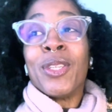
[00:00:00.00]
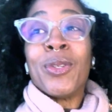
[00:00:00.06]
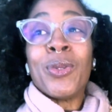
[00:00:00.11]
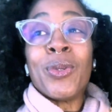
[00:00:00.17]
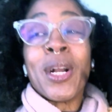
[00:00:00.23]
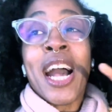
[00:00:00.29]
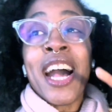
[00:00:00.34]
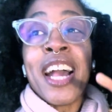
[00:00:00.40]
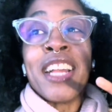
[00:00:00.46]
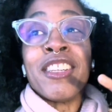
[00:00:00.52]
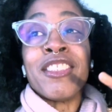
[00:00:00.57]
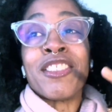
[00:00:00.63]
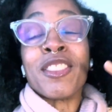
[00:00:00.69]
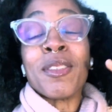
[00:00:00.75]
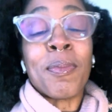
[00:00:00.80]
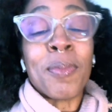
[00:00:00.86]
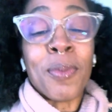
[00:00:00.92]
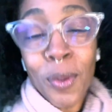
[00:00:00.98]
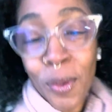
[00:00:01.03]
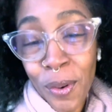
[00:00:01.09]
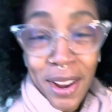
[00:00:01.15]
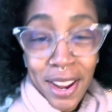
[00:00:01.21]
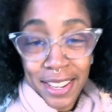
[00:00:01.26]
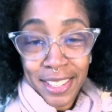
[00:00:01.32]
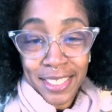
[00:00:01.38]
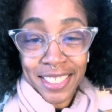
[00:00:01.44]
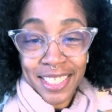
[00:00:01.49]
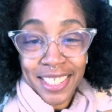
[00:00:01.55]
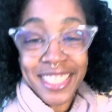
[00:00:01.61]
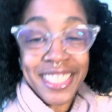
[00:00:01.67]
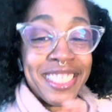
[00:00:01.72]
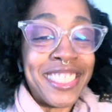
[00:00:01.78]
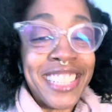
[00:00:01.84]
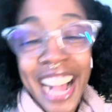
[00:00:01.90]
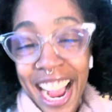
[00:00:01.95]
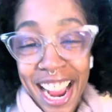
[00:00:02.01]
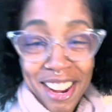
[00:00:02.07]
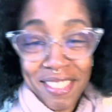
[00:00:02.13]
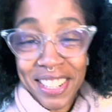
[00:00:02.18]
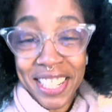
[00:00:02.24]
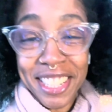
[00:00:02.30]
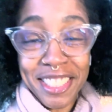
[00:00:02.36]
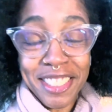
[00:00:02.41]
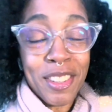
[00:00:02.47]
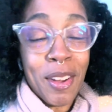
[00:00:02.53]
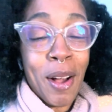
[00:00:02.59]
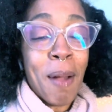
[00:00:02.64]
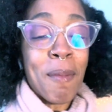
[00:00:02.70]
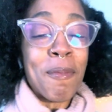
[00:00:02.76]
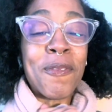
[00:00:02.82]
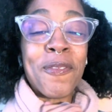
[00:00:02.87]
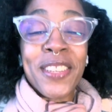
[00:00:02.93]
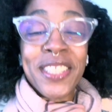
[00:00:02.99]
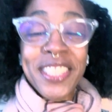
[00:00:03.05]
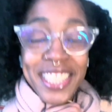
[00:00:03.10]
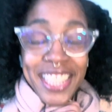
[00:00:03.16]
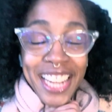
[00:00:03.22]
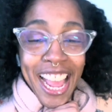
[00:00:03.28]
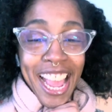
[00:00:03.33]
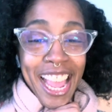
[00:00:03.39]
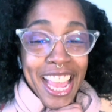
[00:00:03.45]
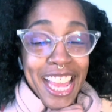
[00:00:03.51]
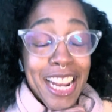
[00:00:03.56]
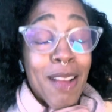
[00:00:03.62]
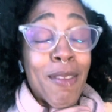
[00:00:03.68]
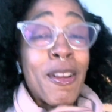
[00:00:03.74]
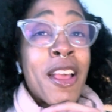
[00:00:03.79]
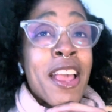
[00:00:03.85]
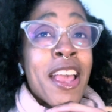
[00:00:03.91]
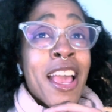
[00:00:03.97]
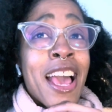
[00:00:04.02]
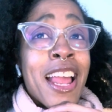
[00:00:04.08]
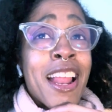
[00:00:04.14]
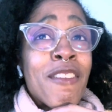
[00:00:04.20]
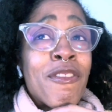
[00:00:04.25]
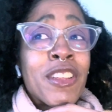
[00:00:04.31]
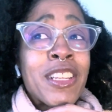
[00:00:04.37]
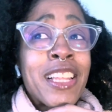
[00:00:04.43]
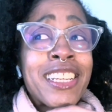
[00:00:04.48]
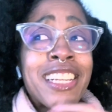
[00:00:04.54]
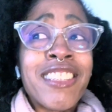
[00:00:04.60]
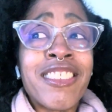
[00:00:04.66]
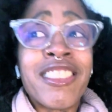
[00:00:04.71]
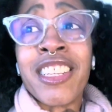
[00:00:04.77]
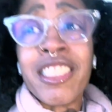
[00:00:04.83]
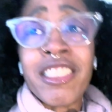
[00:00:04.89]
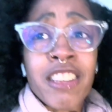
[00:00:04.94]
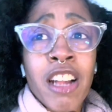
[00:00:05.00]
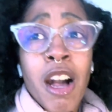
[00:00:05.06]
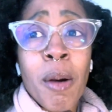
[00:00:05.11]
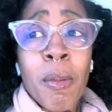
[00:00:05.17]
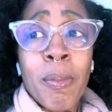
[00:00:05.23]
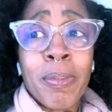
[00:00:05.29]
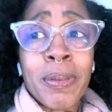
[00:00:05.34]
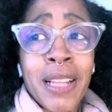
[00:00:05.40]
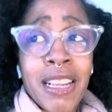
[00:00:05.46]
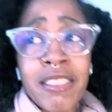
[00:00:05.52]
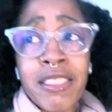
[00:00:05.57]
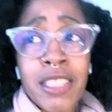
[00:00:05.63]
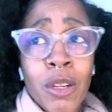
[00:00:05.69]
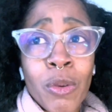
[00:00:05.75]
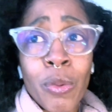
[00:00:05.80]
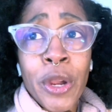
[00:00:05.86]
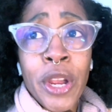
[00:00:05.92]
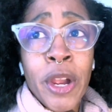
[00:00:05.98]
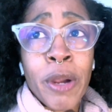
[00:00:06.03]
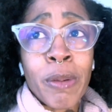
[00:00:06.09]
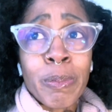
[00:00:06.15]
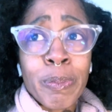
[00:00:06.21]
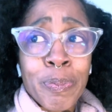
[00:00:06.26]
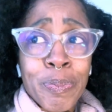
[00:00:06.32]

guys support the diary, so I'm feeling that, and I feel like that's such a blessing where